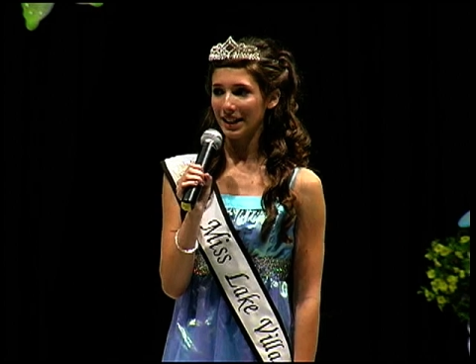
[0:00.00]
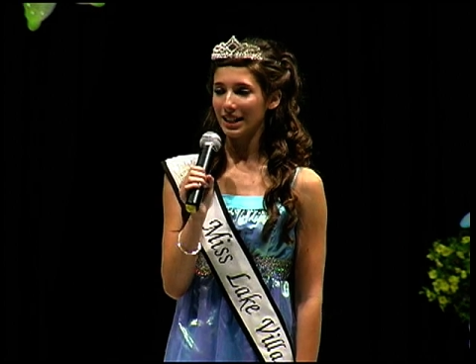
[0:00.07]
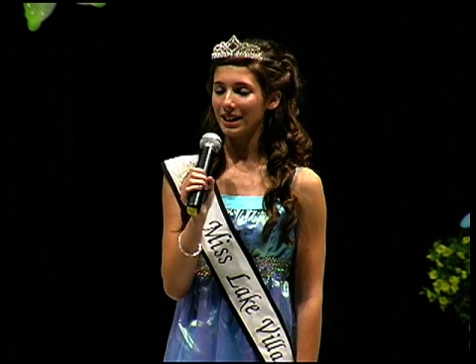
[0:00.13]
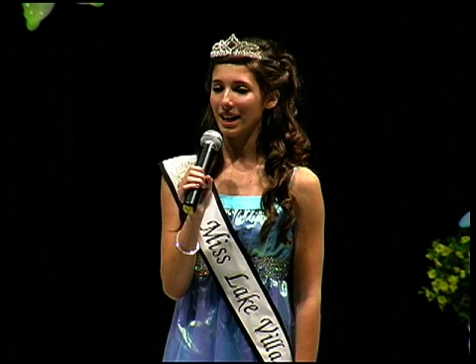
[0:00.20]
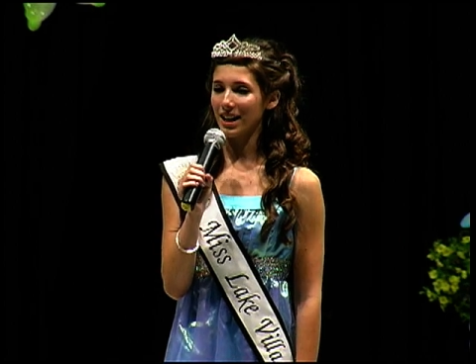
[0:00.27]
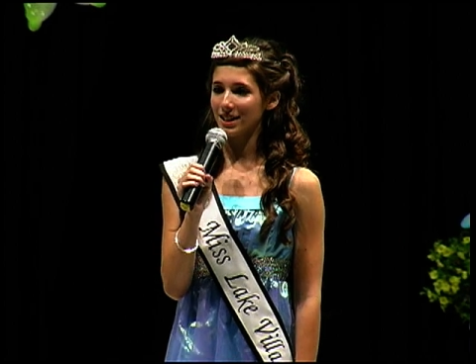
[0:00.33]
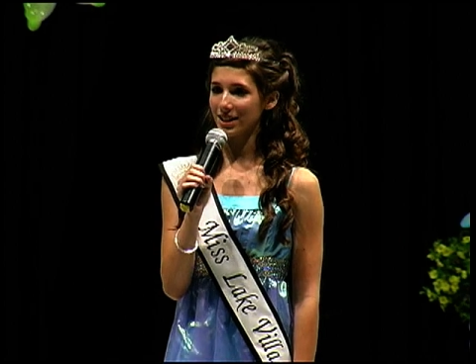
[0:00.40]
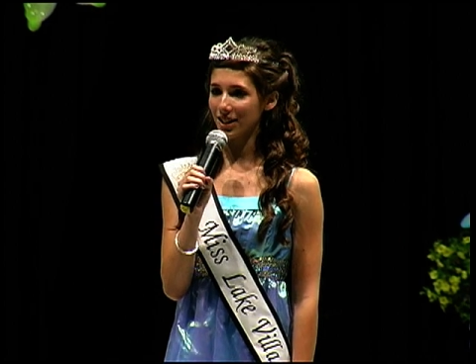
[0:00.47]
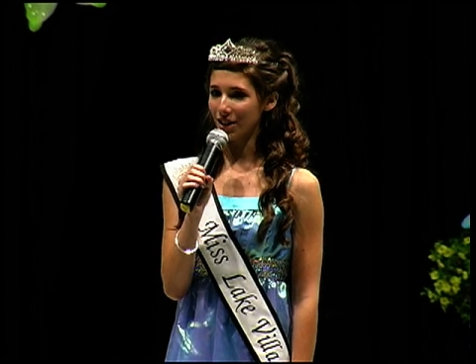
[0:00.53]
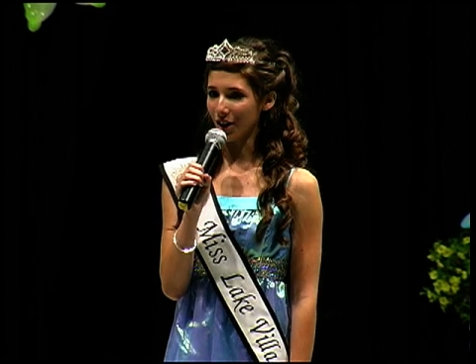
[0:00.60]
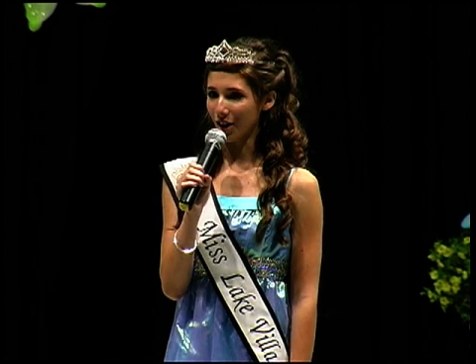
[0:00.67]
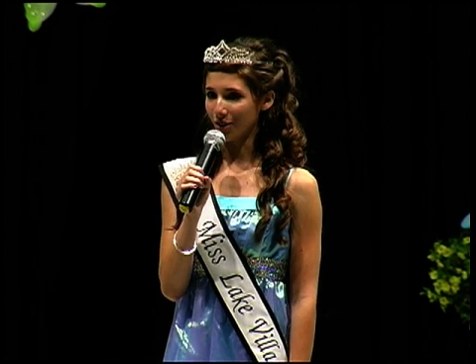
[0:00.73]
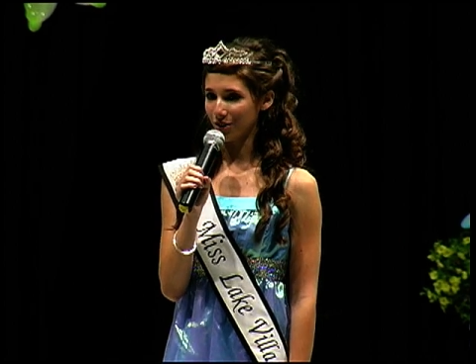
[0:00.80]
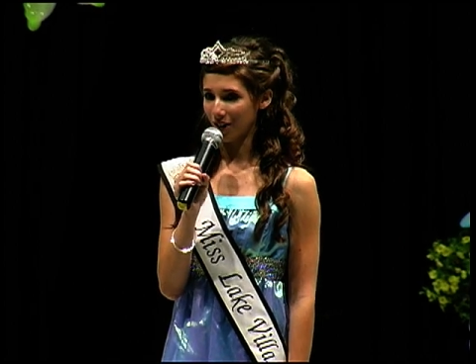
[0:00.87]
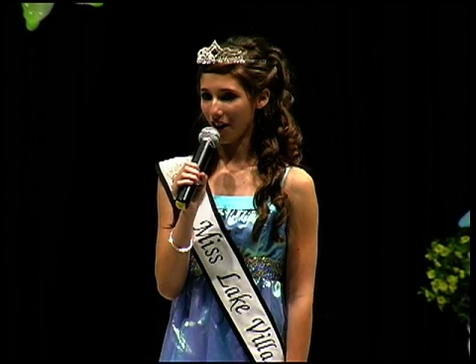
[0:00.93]
Yes and
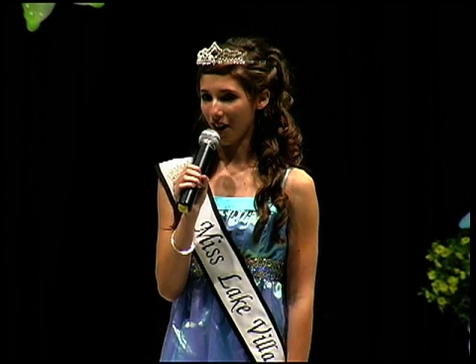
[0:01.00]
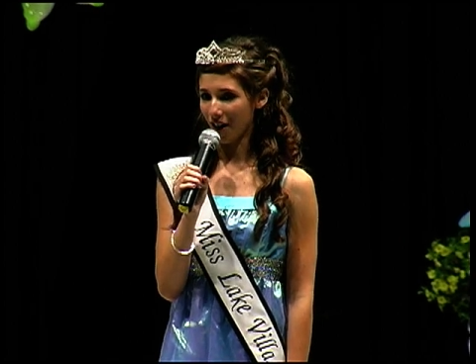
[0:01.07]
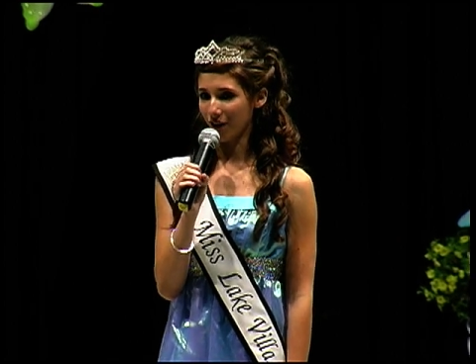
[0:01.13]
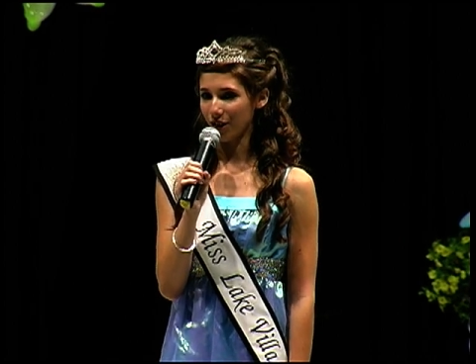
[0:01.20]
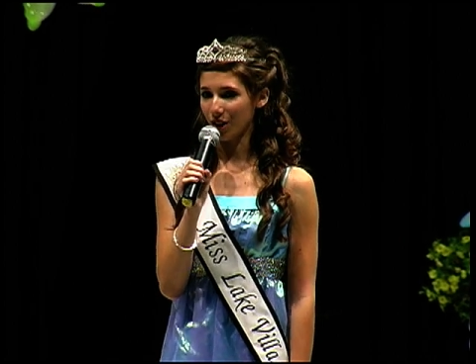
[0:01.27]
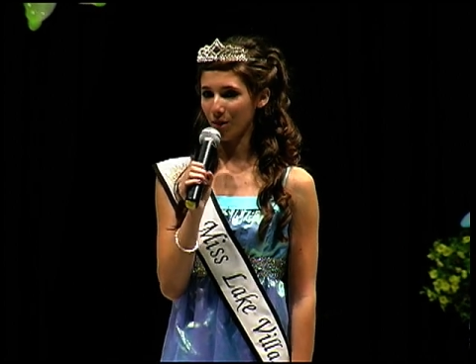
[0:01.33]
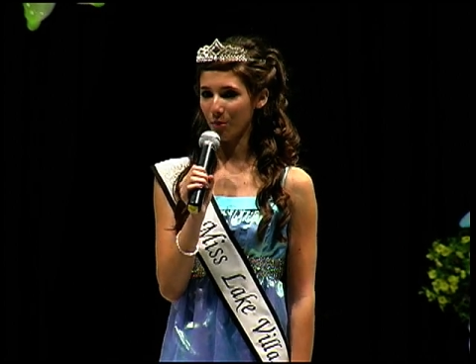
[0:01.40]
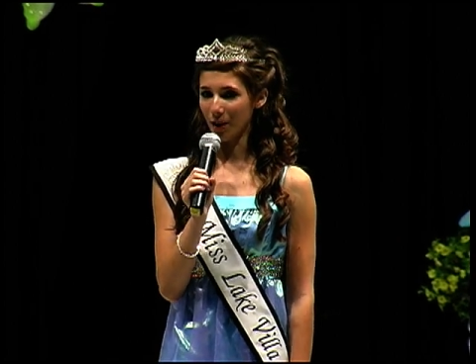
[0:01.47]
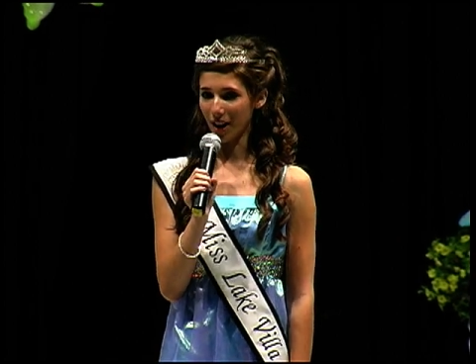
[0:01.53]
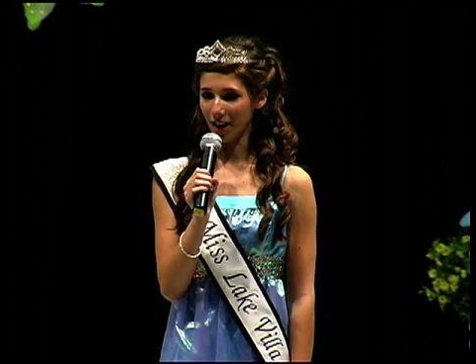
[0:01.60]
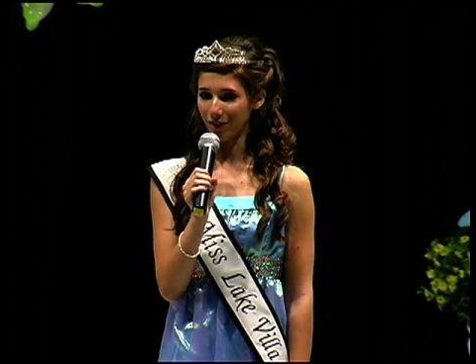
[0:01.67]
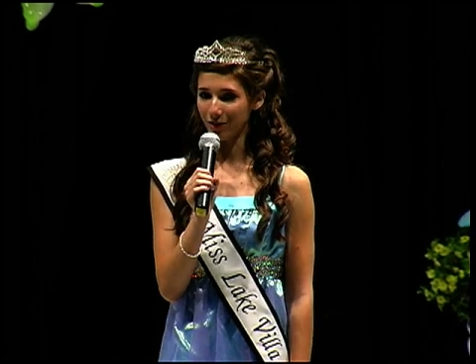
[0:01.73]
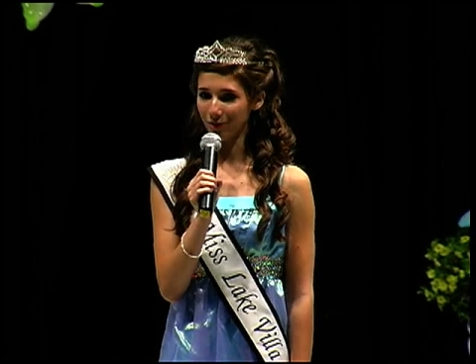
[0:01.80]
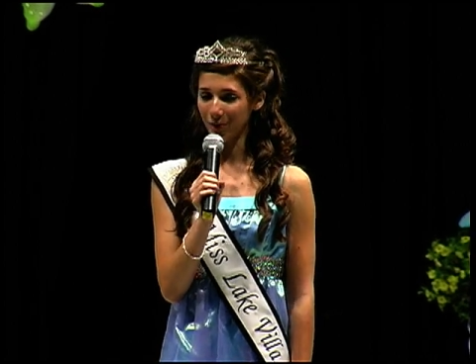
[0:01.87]
no to all of the above,